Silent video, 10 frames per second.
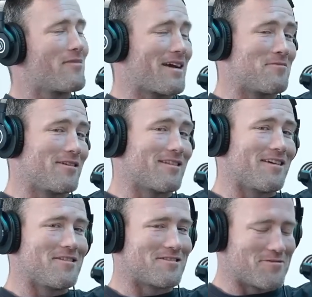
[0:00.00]
make them like they
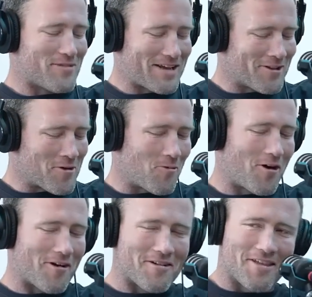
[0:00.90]
used to, big long
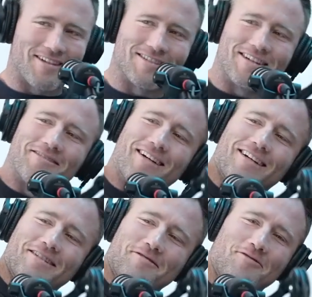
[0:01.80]
wiry things anyway.
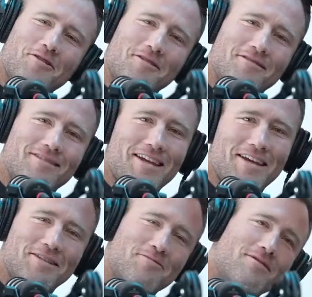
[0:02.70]
We've got
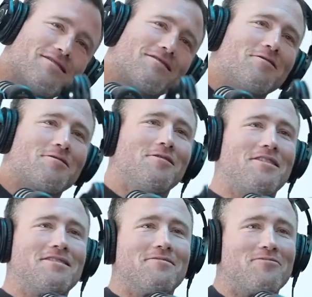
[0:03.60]
Helam that looks like
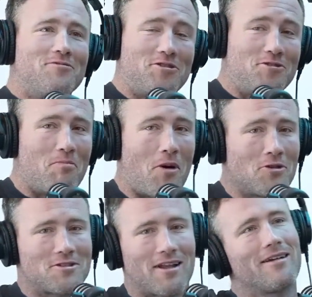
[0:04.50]
he's a
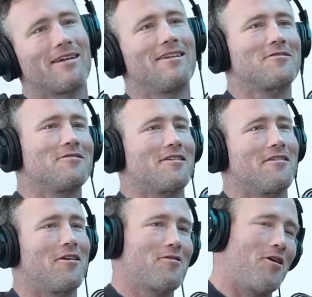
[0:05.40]
monster. He looks like
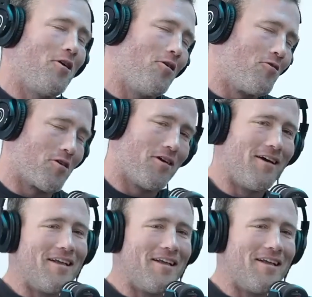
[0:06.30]
the Hulk.